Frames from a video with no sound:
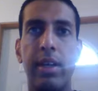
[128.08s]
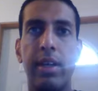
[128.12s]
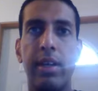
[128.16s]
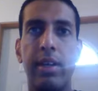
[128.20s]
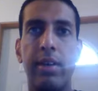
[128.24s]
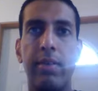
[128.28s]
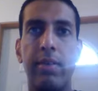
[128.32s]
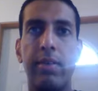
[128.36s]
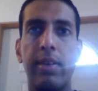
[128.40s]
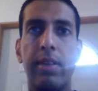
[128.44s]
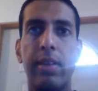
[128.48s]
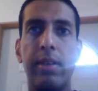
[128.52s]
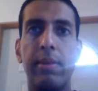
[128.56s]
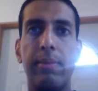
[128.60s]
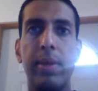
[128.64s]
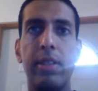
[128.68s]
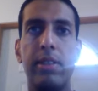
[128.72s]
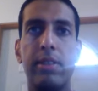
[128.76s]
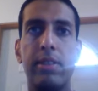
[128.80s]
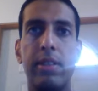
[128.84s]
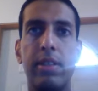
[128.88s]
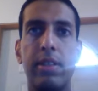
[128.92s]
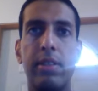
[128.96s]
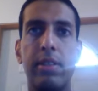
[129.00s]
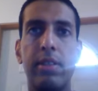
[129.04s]
When the
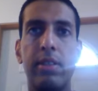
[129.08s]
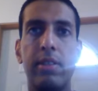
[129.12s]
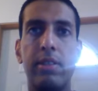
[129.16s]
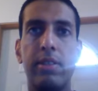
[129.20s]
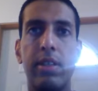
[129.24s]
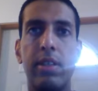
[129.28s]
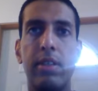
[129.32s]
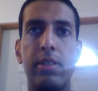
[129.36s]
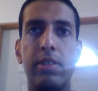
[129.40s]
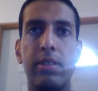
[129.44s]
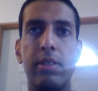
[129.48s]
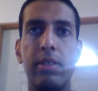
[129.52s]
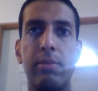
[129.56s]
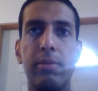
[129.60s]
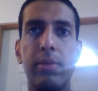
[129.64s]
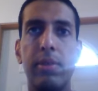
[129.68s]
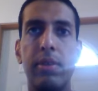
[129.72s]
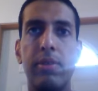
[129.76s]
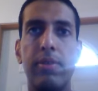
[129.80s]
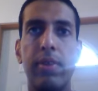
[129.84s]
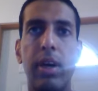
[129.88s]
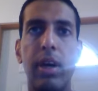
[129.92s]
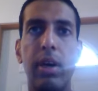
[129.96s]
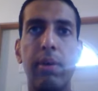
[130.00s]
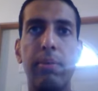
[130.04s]
piston starts to move
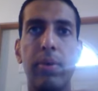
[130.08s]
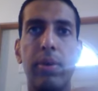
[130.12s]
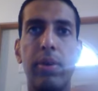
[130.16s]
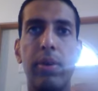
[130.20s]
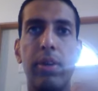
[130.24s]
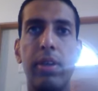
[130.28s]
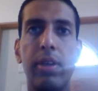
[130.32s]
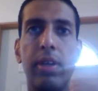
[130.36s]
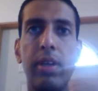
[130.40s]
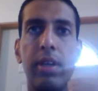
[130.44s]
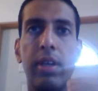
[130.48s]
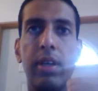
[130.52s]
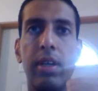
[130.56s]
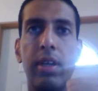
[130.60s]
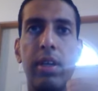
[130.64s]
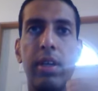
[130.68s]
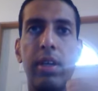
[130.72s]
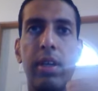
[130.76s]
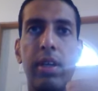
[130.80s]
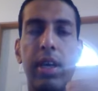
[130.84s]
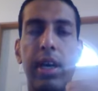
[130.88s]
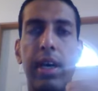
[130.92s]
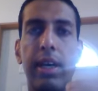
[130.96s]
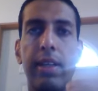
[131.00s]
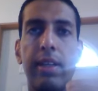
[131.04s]
upward
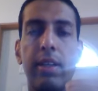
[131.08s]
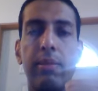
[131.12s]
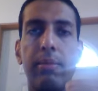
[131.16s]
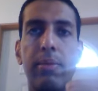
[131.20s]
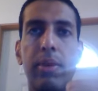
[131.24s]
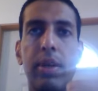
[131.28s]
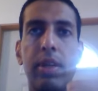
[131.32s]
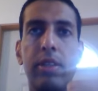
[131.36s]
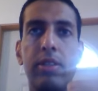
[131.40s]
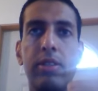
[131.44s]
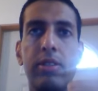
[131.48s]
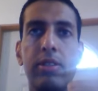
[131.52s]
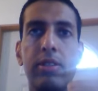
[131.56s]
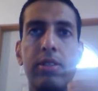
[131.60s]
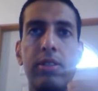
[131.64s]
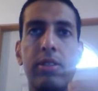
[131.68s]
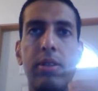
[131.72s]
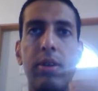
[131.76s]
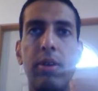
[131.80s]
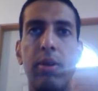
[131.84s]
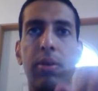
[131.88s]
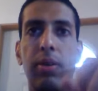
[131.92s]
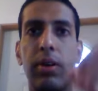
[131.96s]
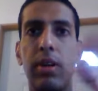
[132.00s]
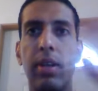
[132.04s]
on the compression
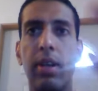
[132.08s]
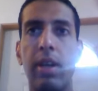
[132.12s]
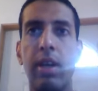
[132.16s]
stroke,